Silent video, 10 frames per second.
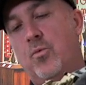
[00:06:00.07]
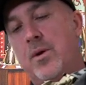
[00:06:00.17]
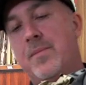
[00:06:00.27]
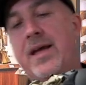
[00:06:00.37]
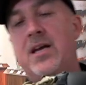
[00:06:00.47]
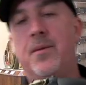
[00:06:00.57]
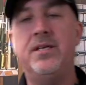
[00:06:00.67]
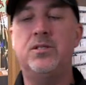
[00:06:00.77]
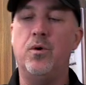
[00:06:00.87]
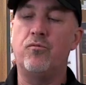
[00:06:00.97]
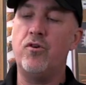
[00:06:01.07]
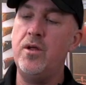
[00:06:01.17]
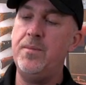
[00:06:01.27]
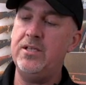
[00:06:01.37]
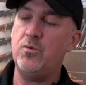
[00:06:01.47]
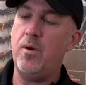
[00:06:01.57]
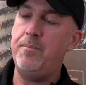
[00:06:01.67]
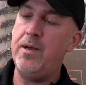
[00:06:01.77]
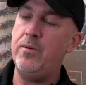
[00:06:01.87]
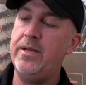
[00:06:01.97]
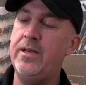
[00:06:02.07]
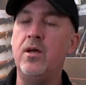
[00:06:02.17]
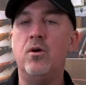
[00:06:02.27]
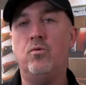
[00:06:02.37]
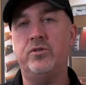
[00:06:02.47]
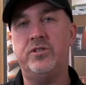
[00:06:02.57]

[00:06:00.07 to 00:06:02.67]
we may come into a room, into a building or